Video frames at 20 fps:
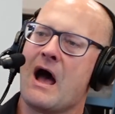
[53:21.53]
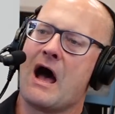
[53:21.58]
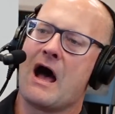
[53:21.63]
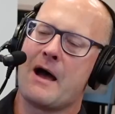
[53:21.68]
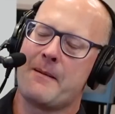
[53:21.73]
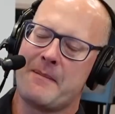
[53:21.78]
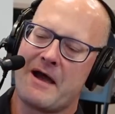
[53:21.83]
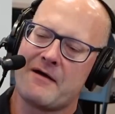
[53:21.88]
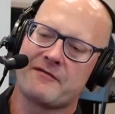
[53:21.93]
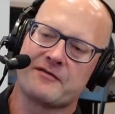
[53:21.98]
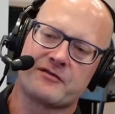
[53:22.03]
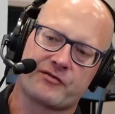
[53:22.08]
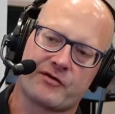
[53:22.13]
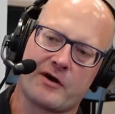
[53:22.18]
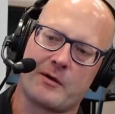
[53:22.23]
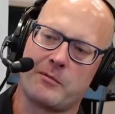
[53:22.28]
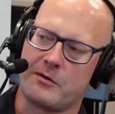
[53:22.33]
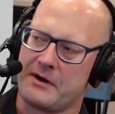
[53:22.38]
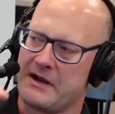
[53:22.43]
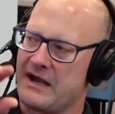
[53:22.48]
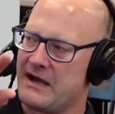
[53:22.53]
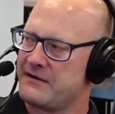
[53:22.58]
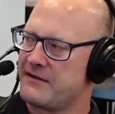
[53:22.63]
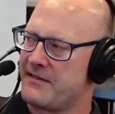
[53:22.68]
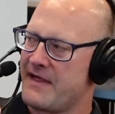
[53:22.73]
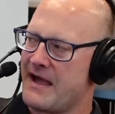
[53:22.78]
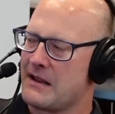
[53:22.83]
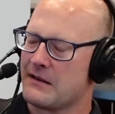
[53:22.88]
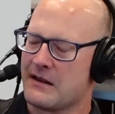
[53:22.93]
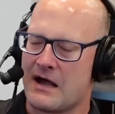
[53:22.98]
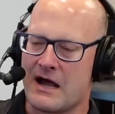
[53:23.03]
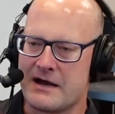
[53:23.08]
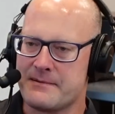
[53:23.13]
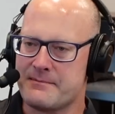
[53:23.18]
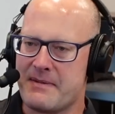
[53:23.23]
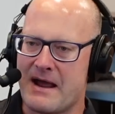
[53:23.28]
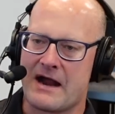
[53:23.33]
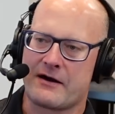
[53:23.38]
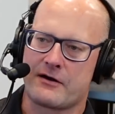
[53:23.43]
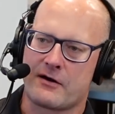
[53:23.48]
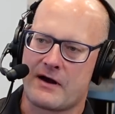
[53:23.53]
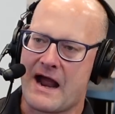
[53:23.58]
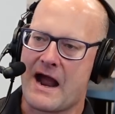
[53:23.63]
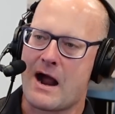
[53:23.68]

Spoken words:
I'm having trouble getting to that linebacker.